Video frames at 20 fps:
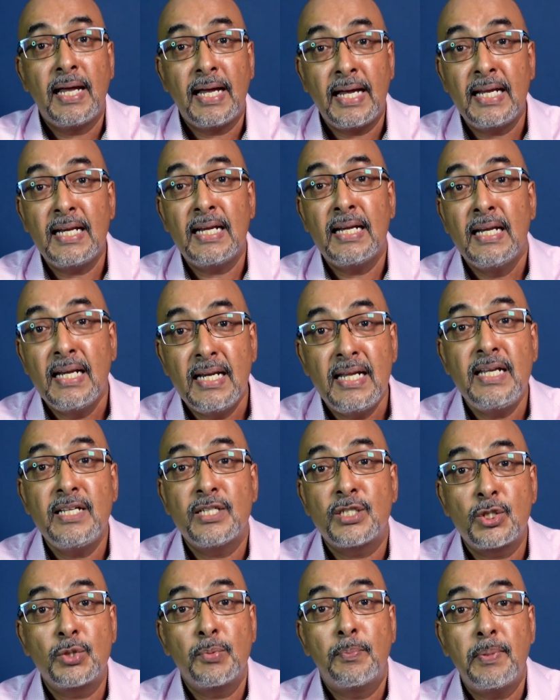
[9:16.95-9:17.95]
it
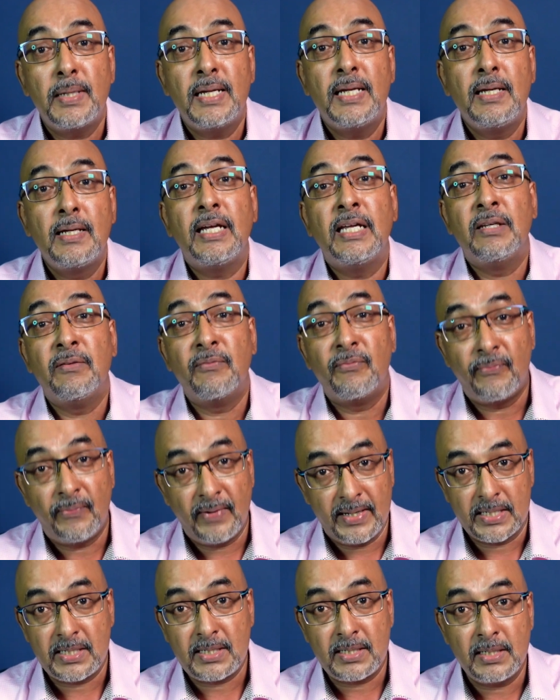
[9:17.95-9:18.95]
needs to be
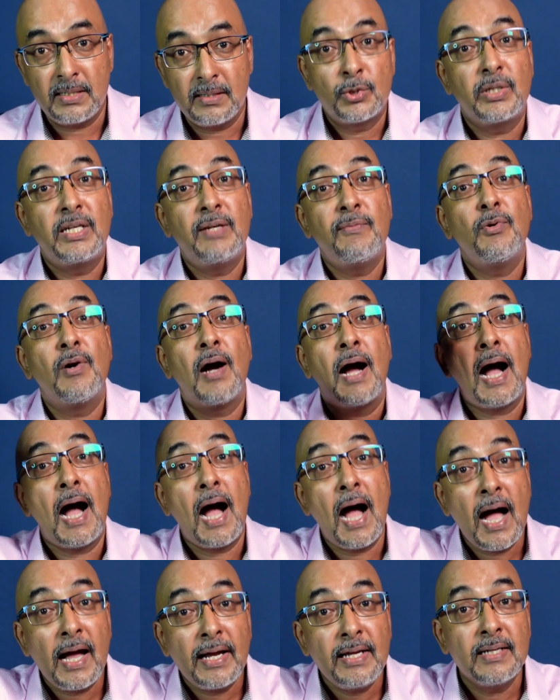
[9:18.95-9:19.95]
invested to give you a
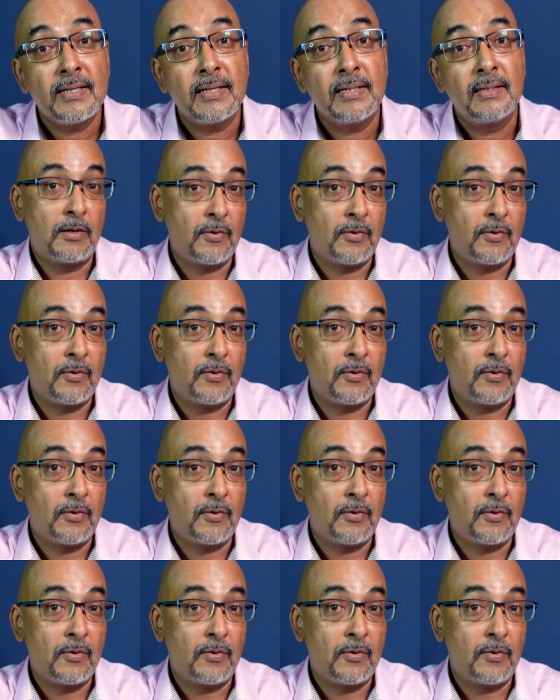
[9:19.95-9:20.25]
higher